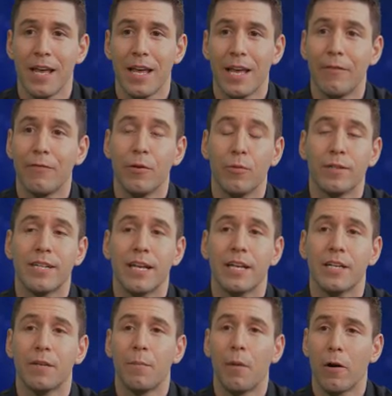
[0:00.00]
If you
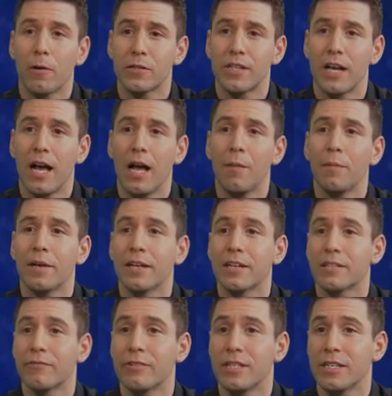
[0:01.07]
attended part-time
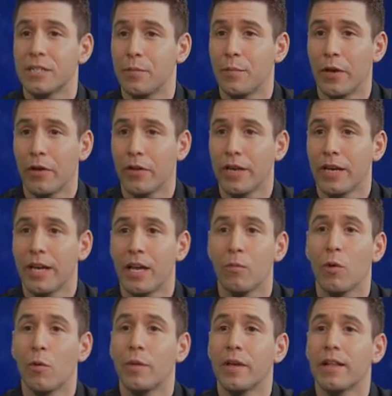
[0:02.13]
because of a disability and
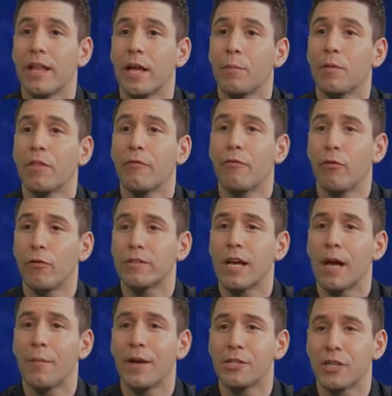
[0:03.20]
will be claiming the
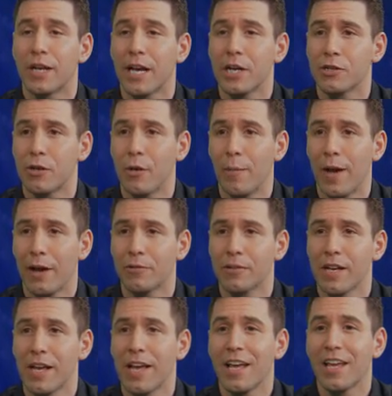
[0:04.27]
full-time education amount,
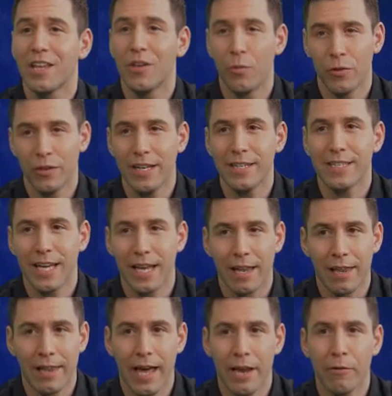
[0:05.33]
you will need to get a
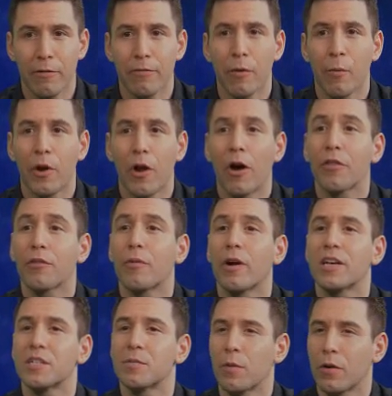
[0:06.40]
letter from an
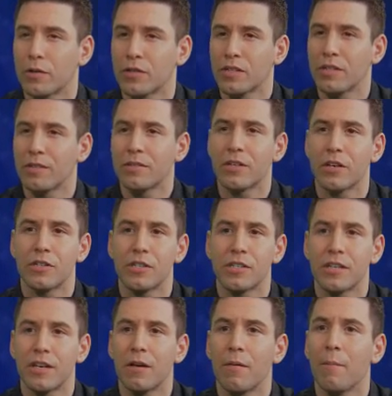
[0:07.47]
authorized person, such as
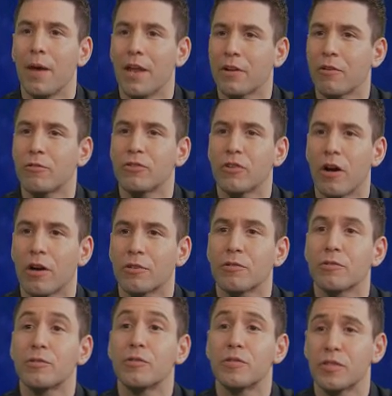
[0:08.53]
a medical doctor,
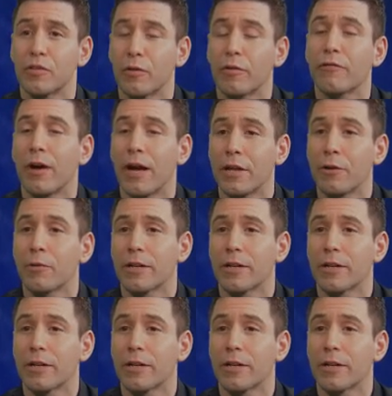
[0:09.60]
to certify your